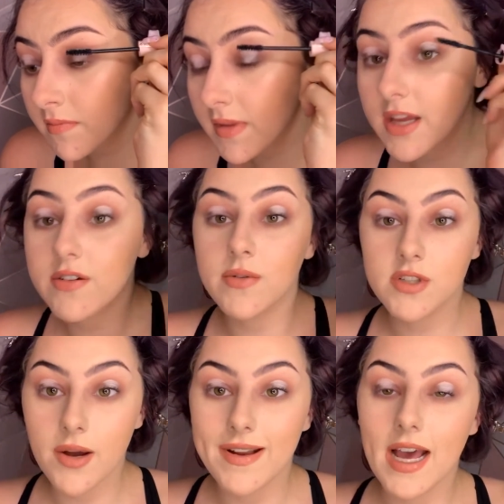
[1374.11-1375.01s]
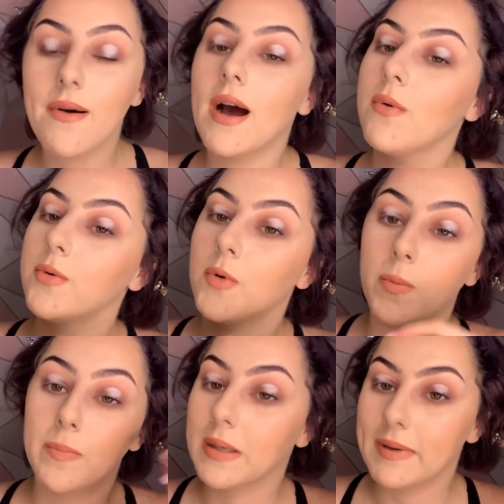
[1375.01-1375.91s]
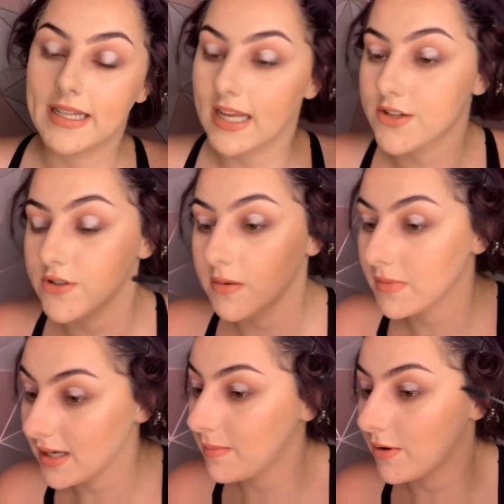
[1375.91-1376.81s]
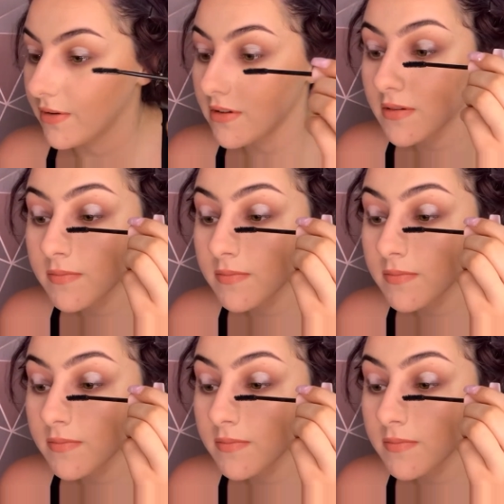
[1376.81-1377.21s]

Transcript: If I was going out, I would put big lashes on, but I'm not.